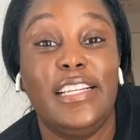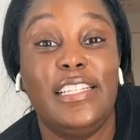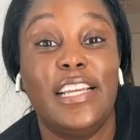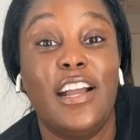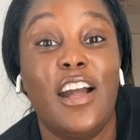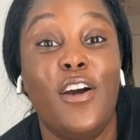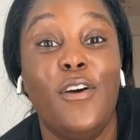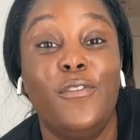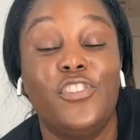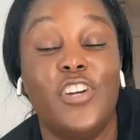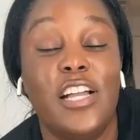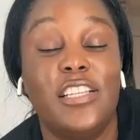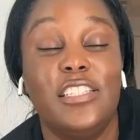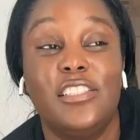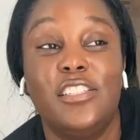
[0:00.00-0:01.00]
he's like, oh,
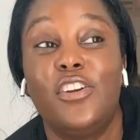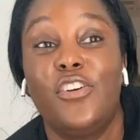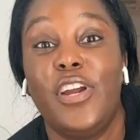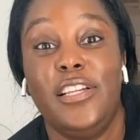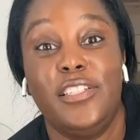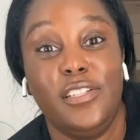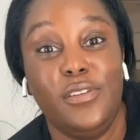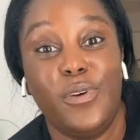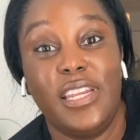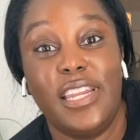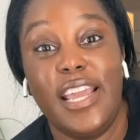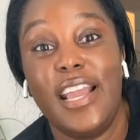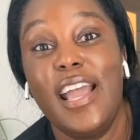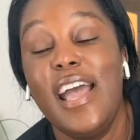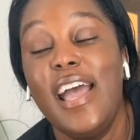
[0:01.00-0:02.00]
Chauncey's the crazy one.
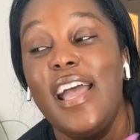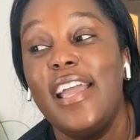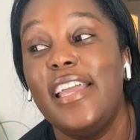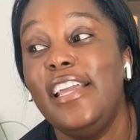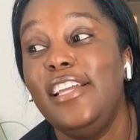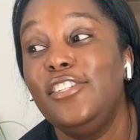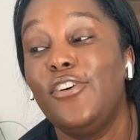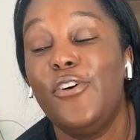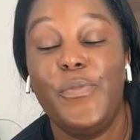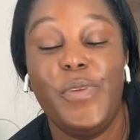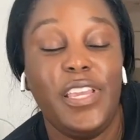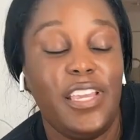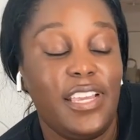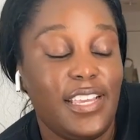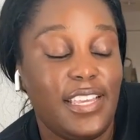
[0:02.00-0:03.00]
Like he told
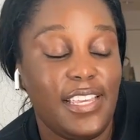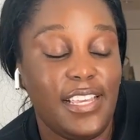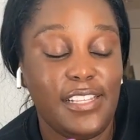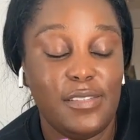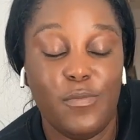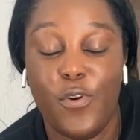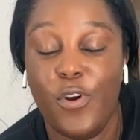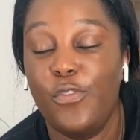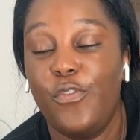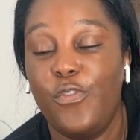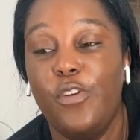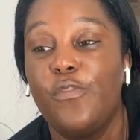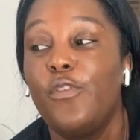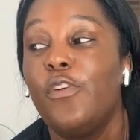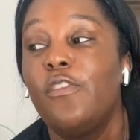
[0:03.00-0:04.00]
me he's more
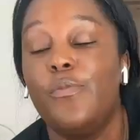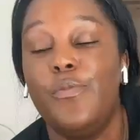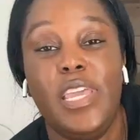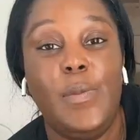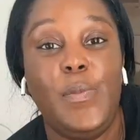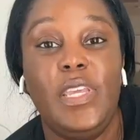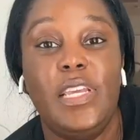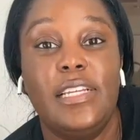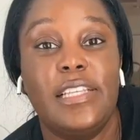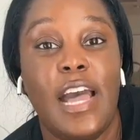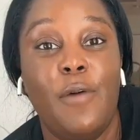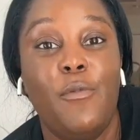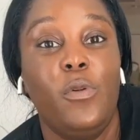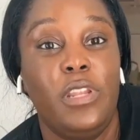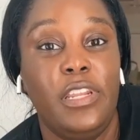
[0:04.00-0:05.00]
fearful of me because
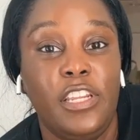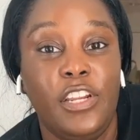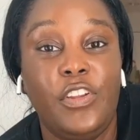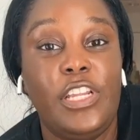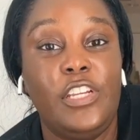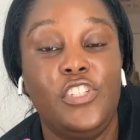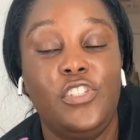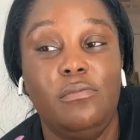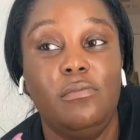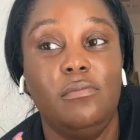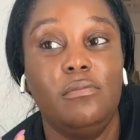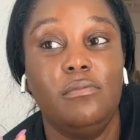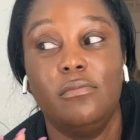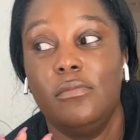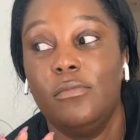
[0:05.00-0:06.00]
I will literally
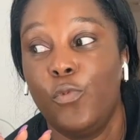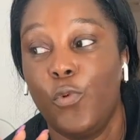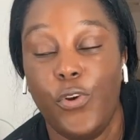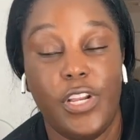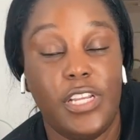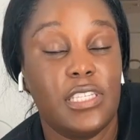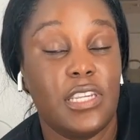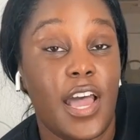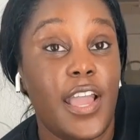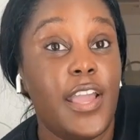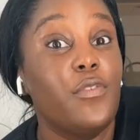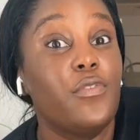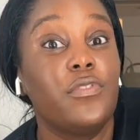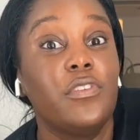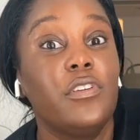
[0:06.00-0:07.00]
ruin his
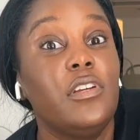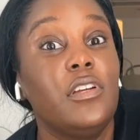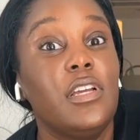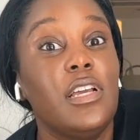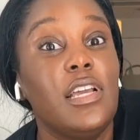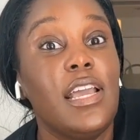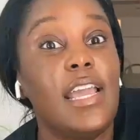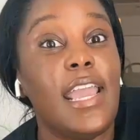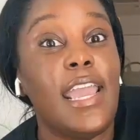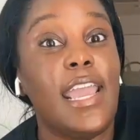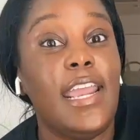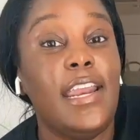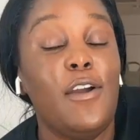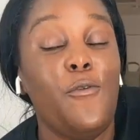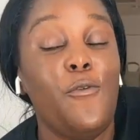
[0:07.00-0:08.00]
life.
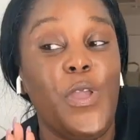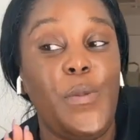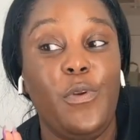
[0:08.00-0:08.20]
And a week